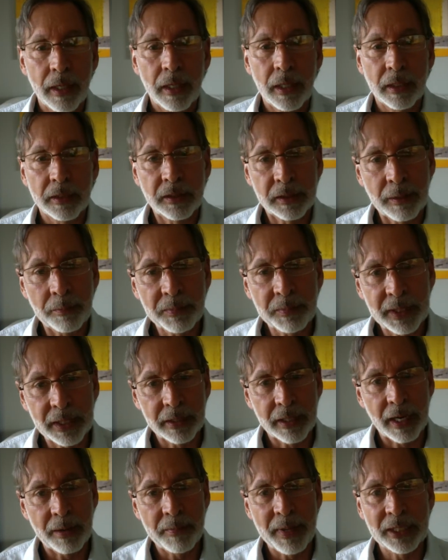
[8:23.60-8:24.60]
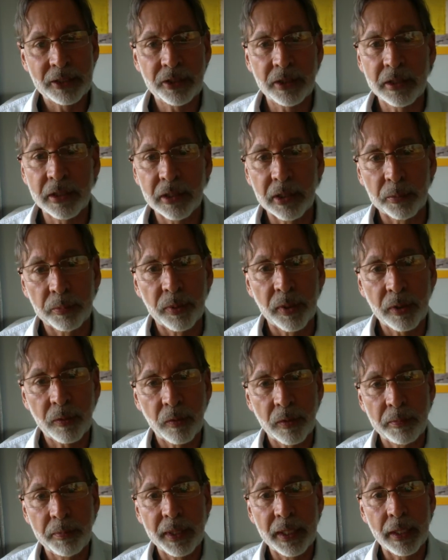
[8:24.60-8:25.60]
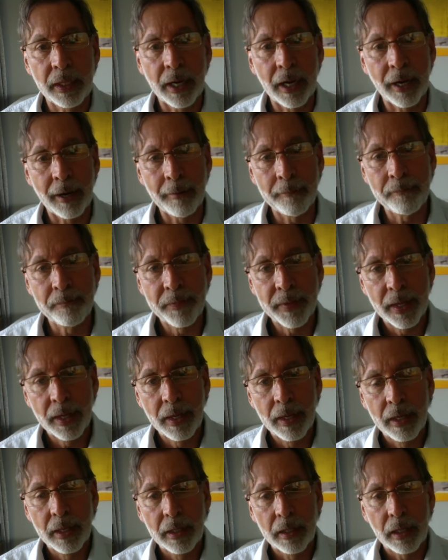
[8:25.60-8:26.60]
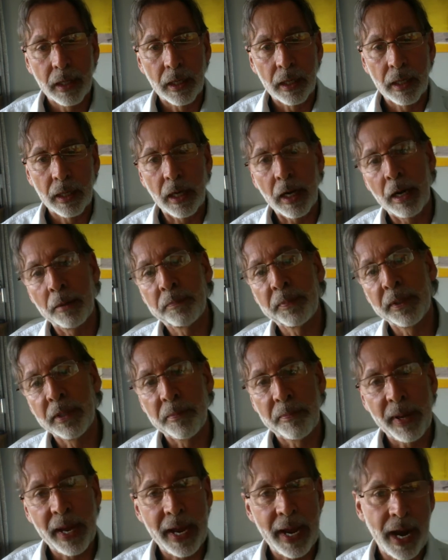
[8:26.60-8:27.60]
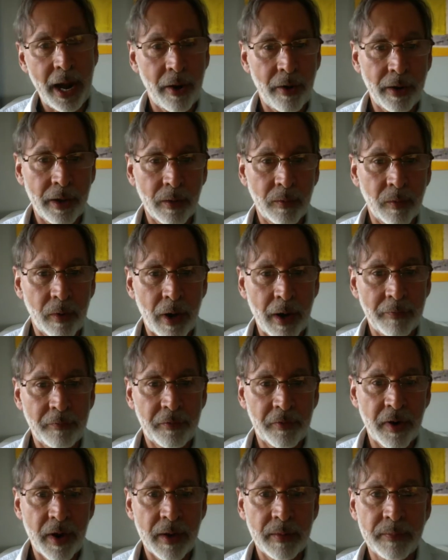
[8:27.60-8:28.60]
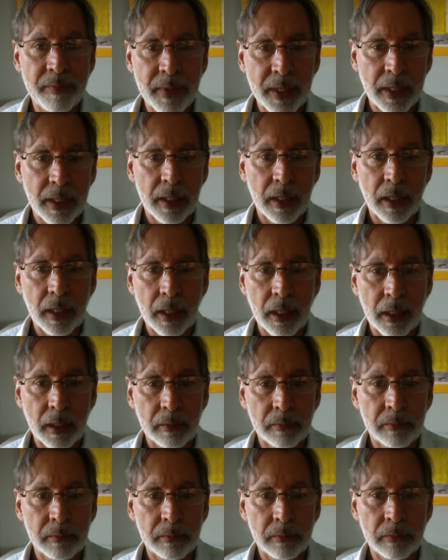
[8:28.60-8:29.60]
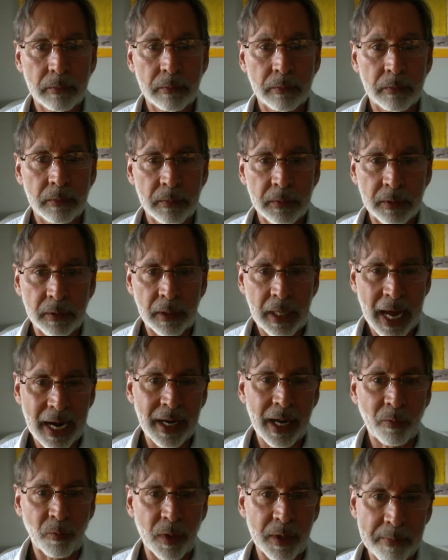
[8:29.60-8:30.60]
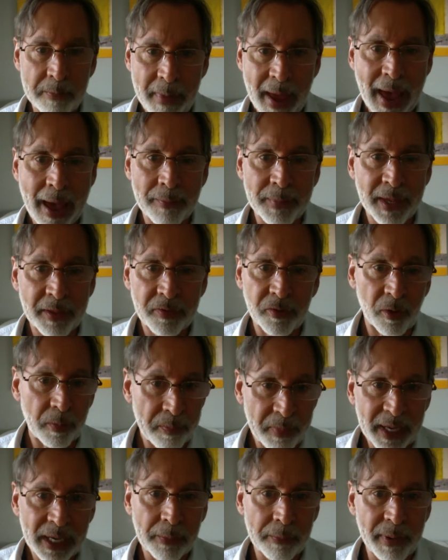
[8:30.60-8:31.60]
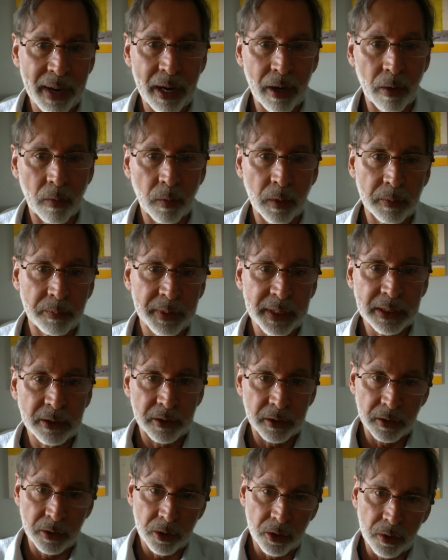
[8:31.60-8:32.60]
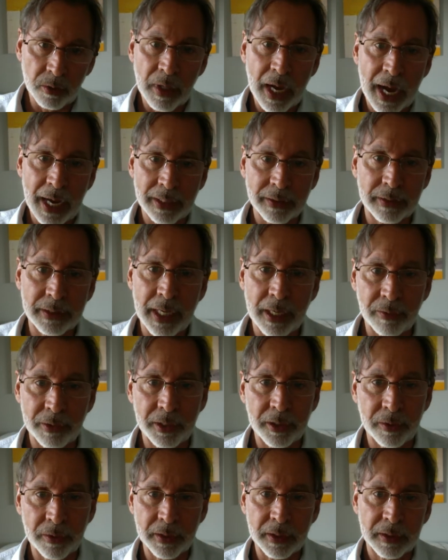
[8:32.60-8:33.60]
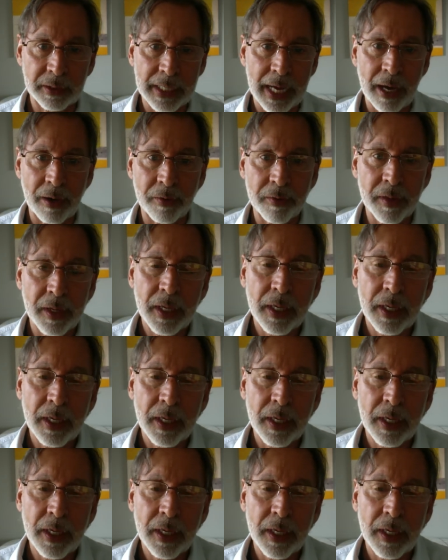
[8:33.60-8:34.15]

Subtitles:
Something that I mentioned in the book would be up in the Bay Area where I'm from, kind of like what Mammoth or Big Bear would be to you guys down here in the South.